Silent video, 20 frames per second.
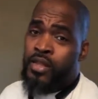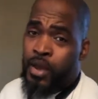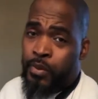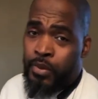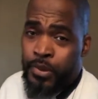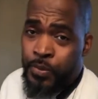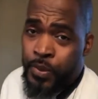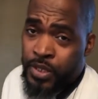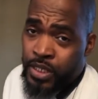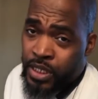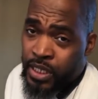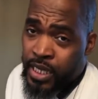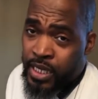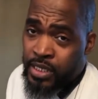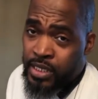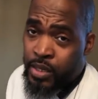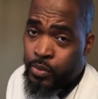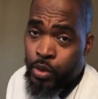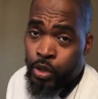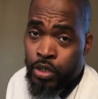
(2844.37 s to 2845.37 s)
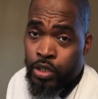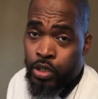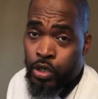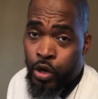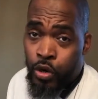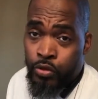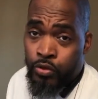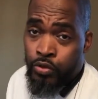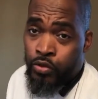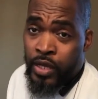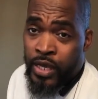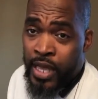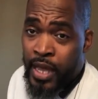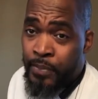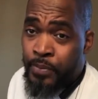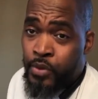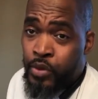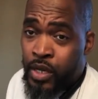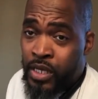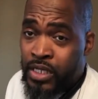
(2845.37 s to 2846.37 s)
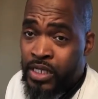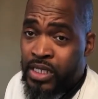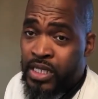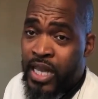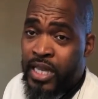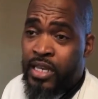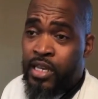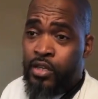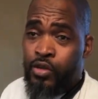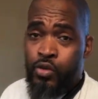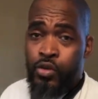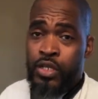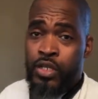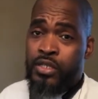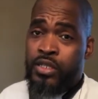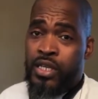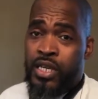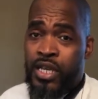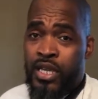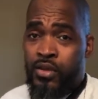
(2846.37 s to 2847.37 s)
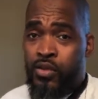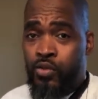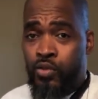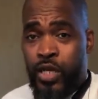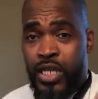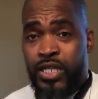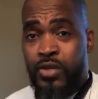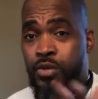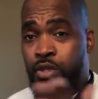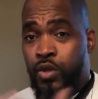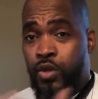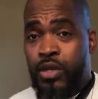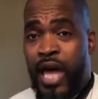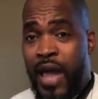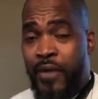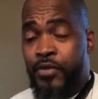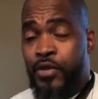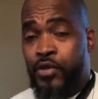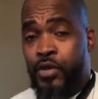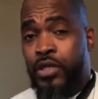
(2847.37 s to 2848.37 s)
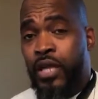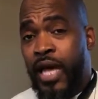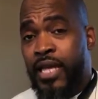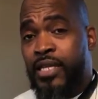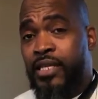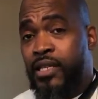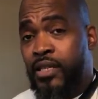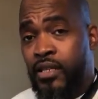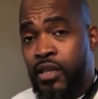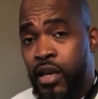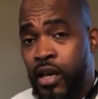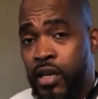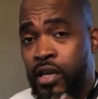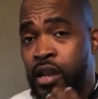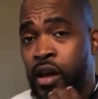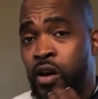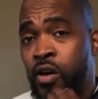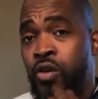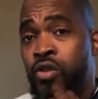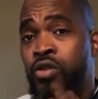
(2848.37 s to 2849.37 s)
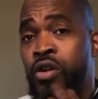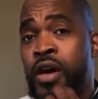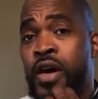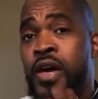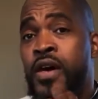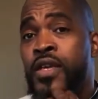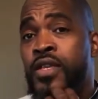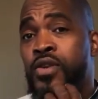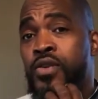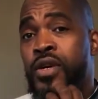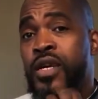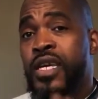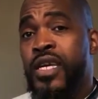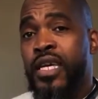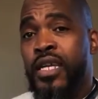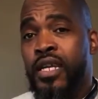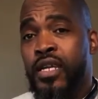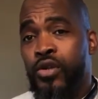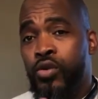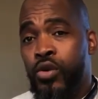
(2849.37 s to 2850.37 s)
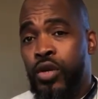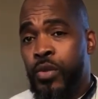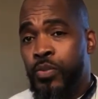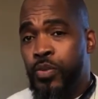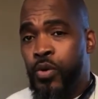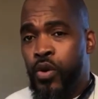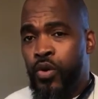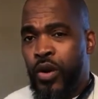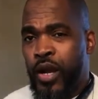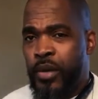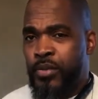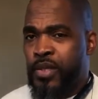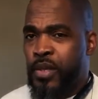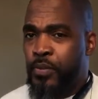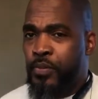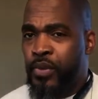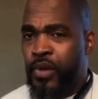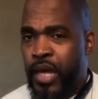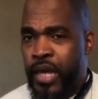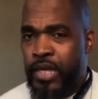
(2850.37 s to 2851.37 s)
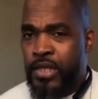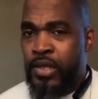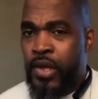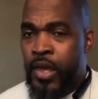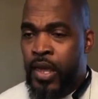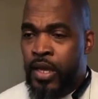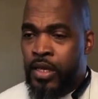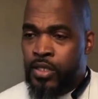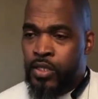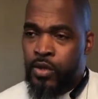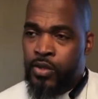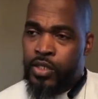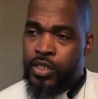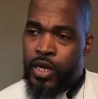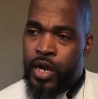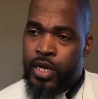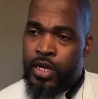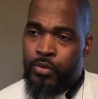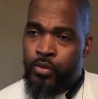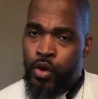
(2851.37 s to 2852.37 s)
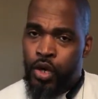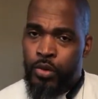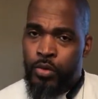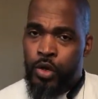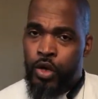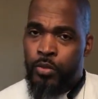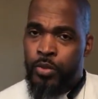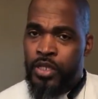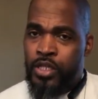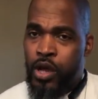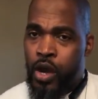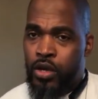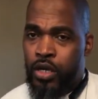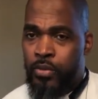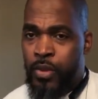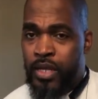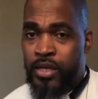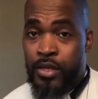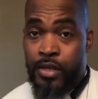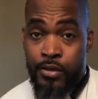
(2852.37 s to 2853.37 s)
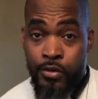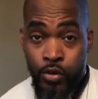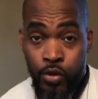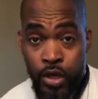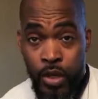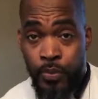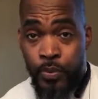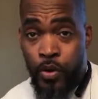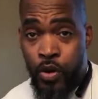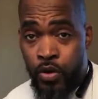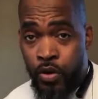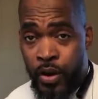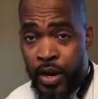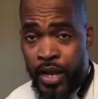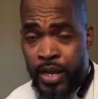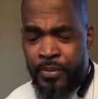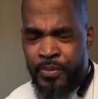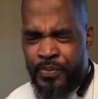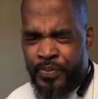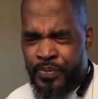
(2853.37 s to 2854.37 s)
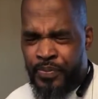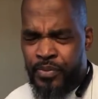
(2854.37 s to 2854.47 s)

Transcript: was put together that we're going to go through to help you understand annuities. Again, just with your life insurance license alone, you can get annuity programs in place. So Saturday morning, we're going to be talking about the annuity program.